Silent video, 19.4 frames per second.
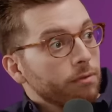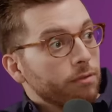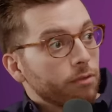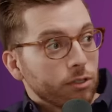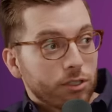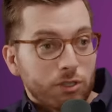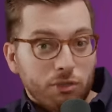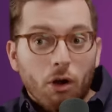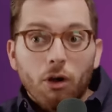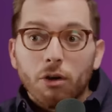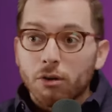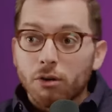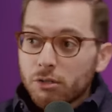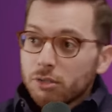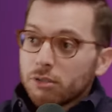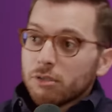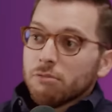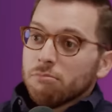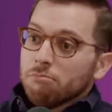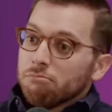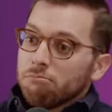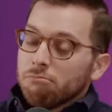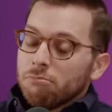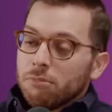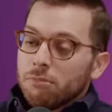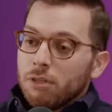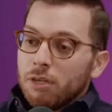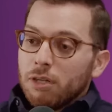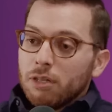for starters,
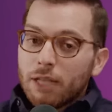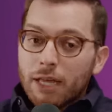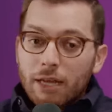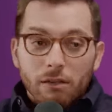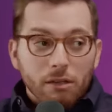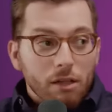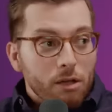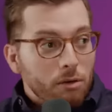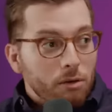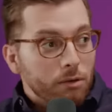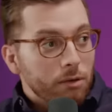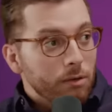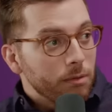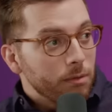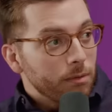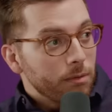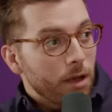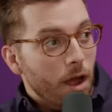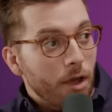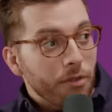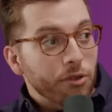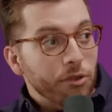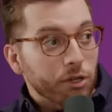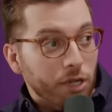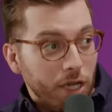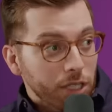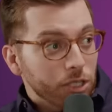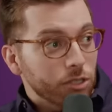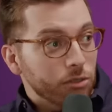let alone other
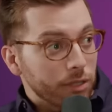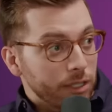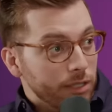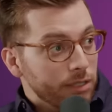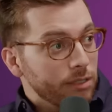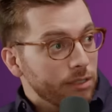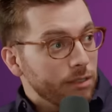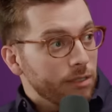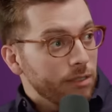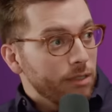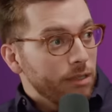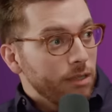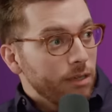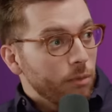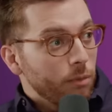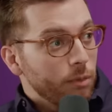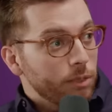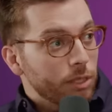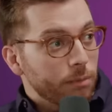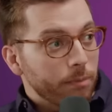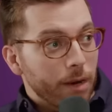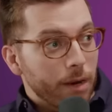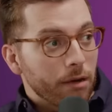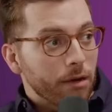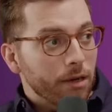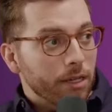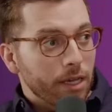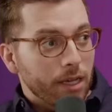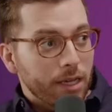countries, which
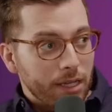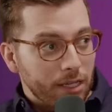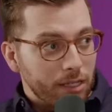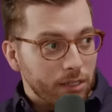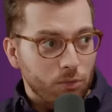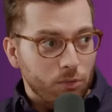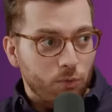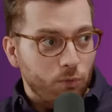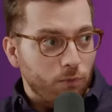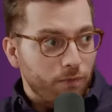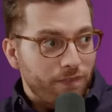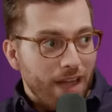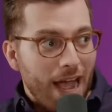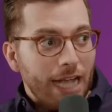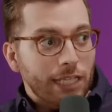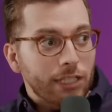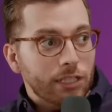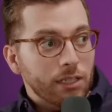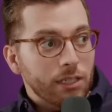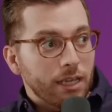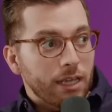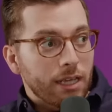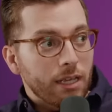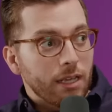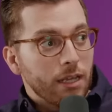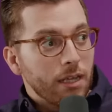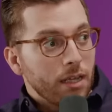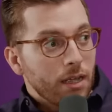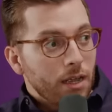America is vastly
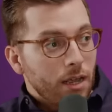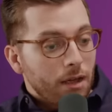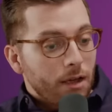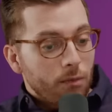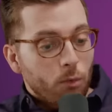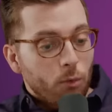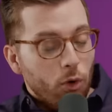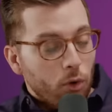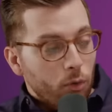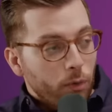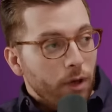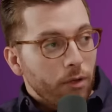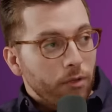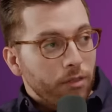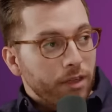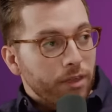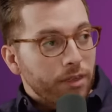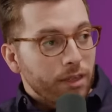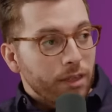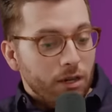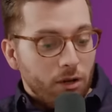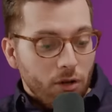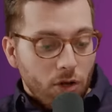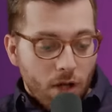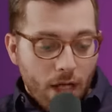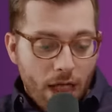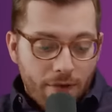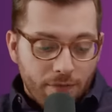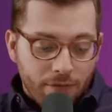yep. more wealthy than
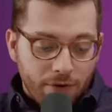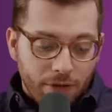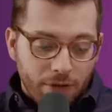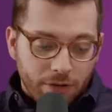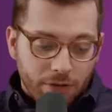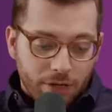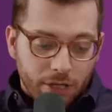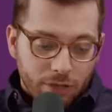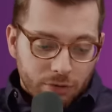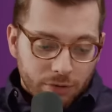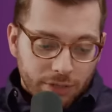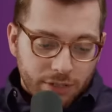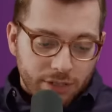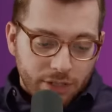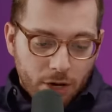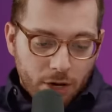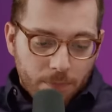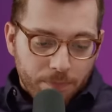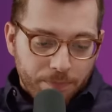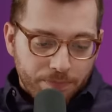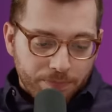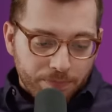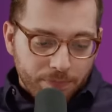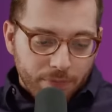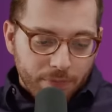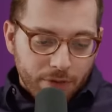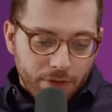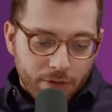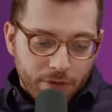every other country. Yes.
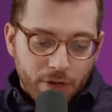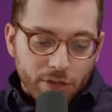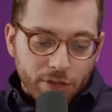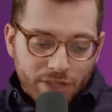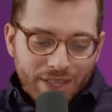So okay, so